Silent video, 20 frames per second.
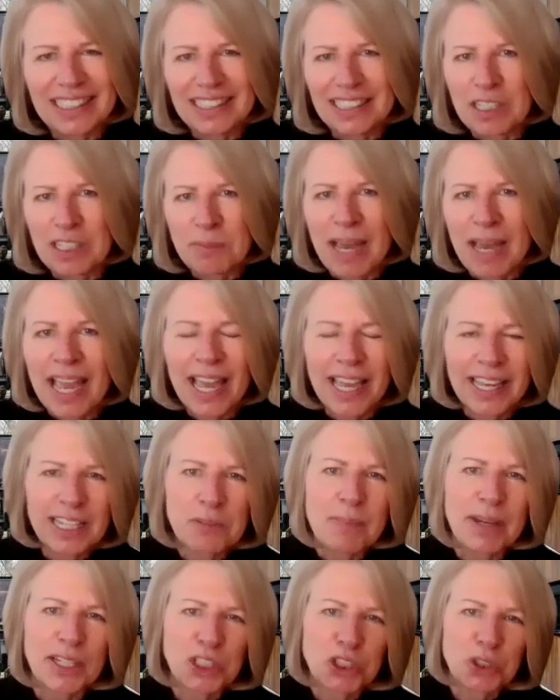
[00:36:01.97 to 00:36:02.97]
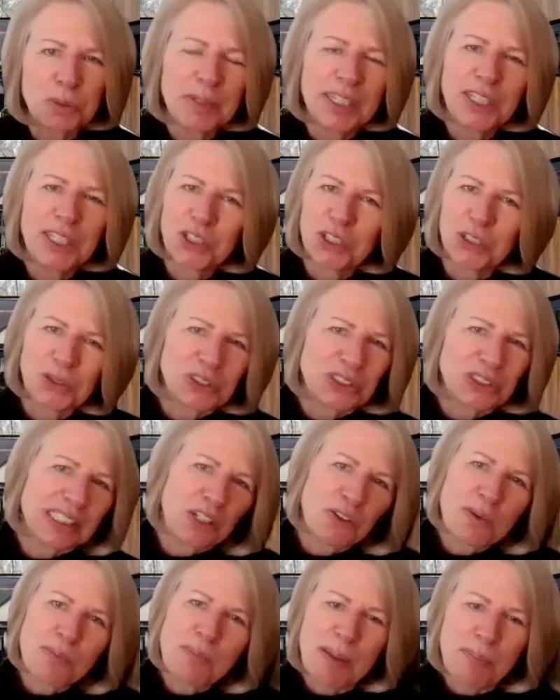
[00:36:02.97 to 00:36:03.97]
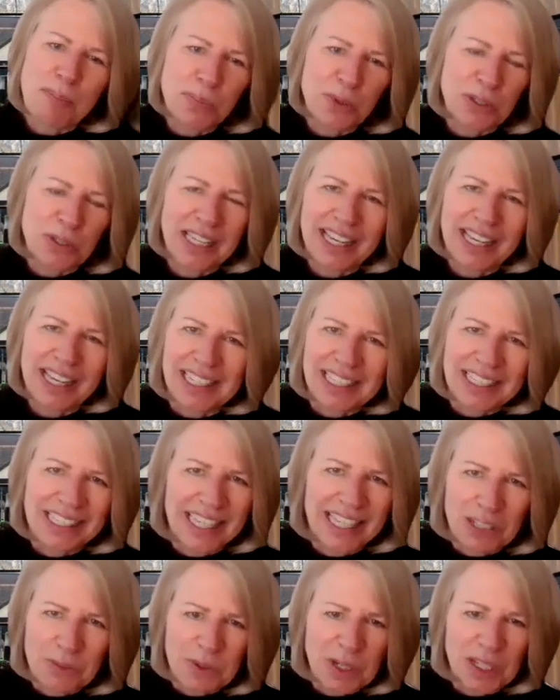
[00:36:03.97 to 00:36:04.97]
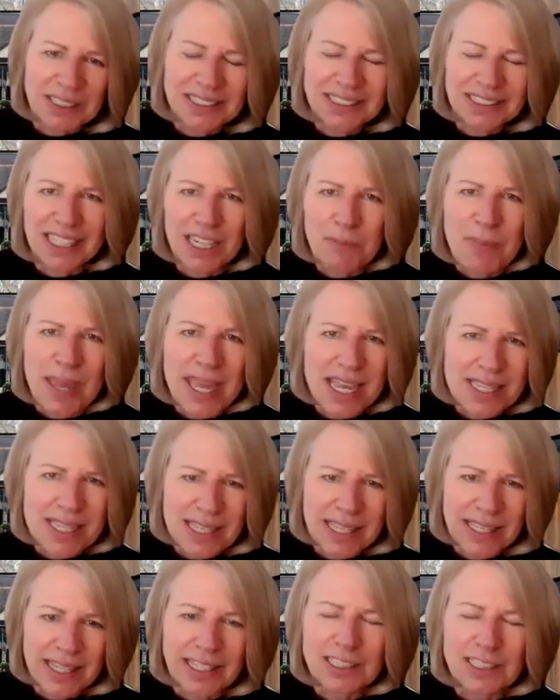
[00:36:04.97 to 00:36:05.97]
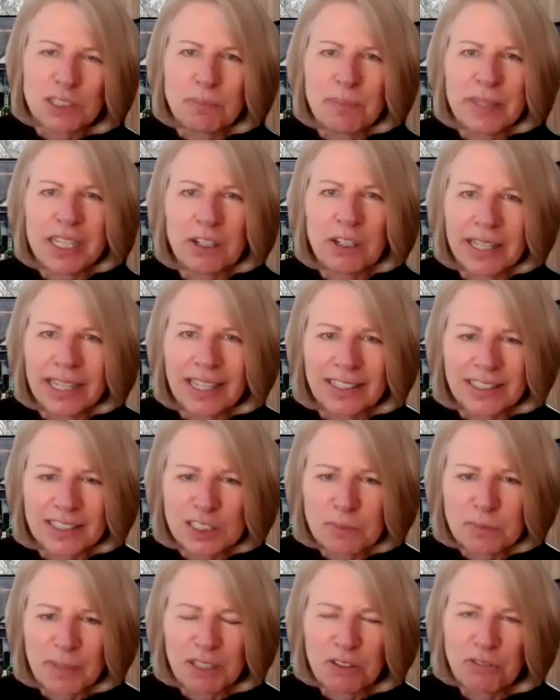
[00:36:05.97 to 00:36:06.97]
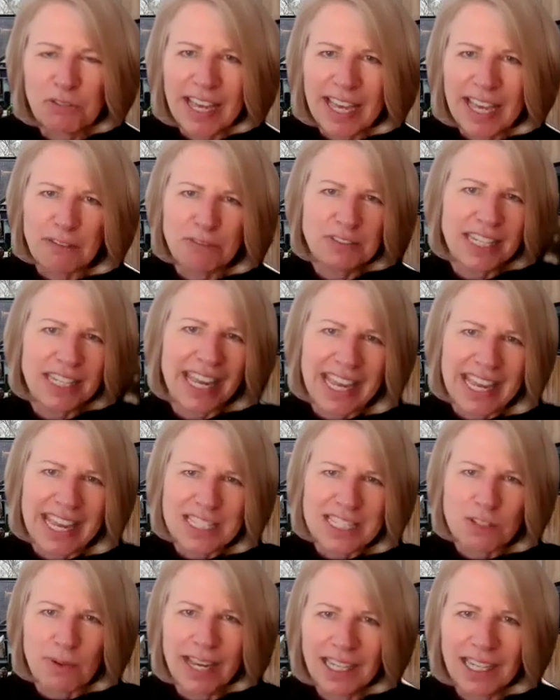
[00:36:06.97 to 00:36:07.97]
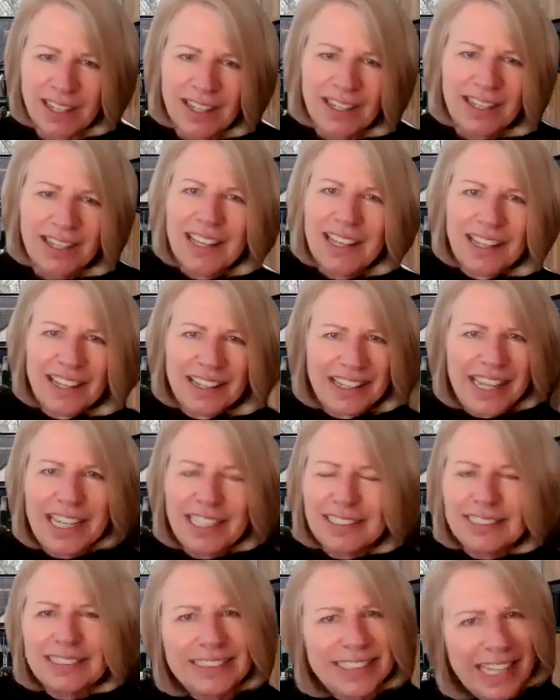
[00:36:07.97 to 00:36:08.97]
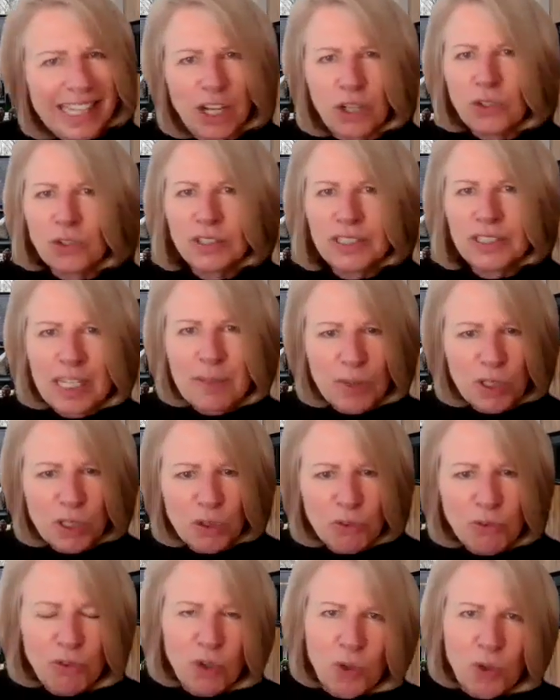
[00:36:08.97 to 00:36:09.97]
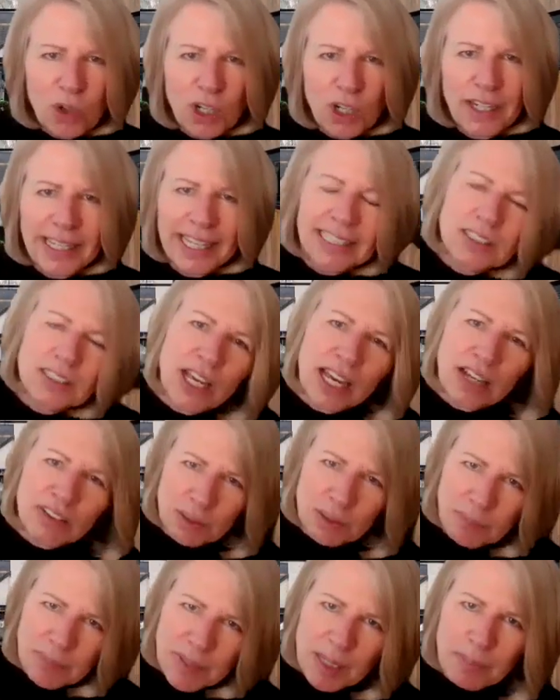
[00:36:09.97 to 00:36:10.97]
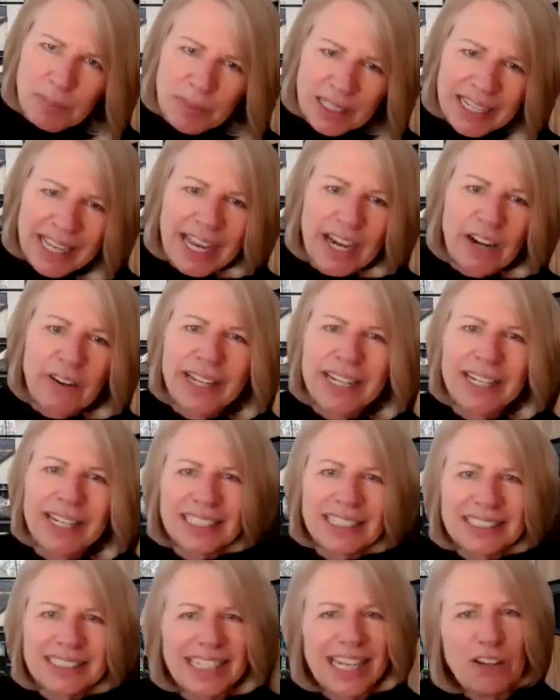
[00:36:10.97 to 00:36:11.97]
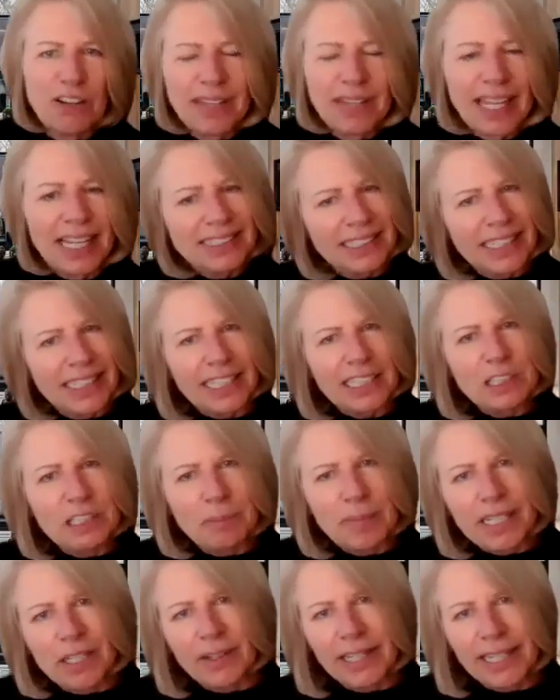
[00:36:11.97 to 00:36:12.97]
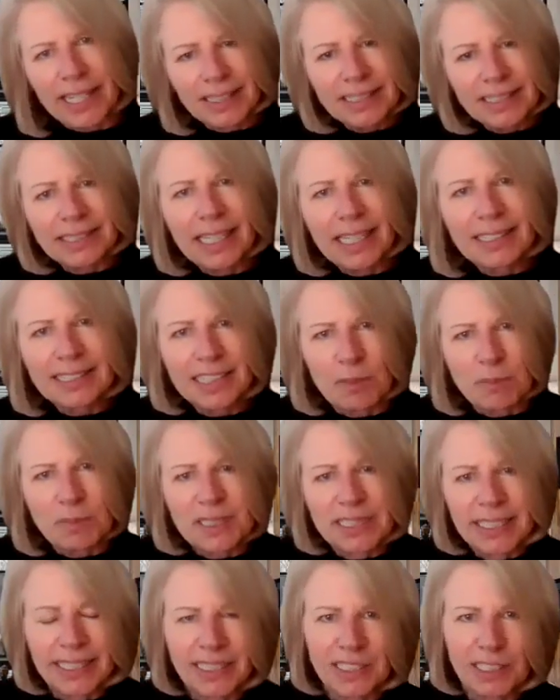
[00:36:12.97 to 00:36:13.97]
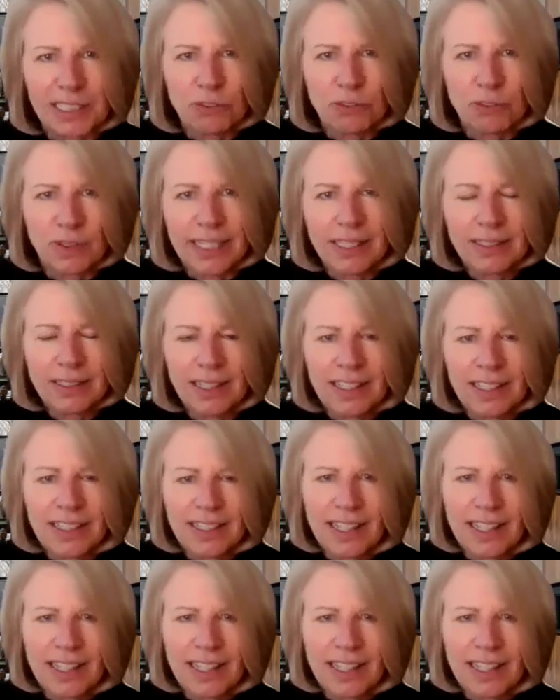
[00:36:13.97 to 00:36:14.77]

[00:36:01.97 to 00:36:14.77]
I hiked Machu Picchu, still remember that. That was an amazing experience, but 5 days, right. There's, you sleep on the floor. Yes, you have some people carrying the stuff. That's an experience. That's something different.